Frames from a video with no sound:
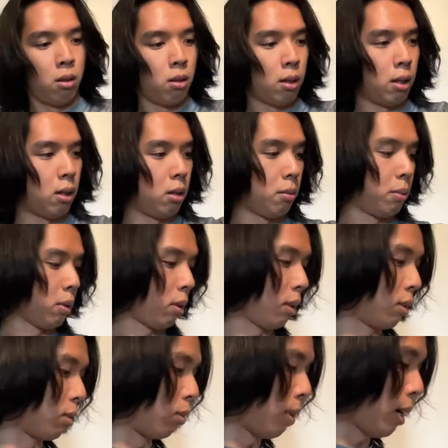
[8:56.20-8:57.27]
I'll put these
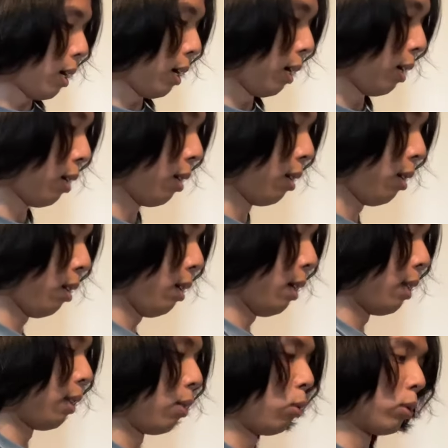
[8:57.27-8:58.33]
away,
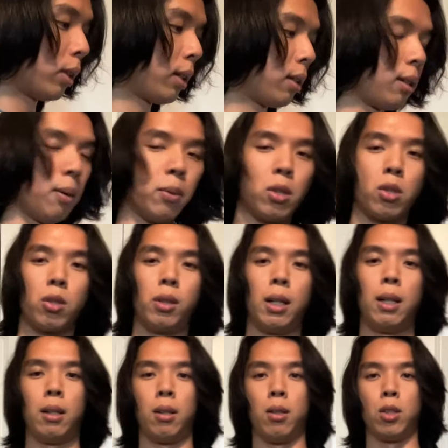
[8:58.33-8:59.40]
and then we're gonna demonstrate,
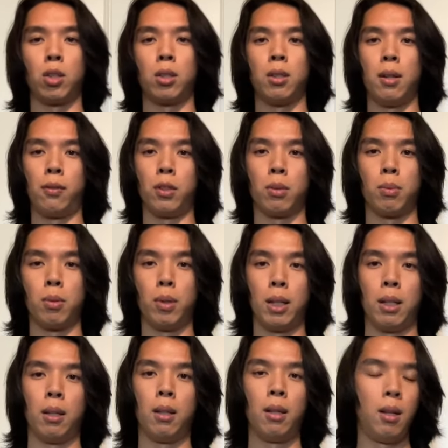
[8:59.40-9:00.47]
you know, just the difference between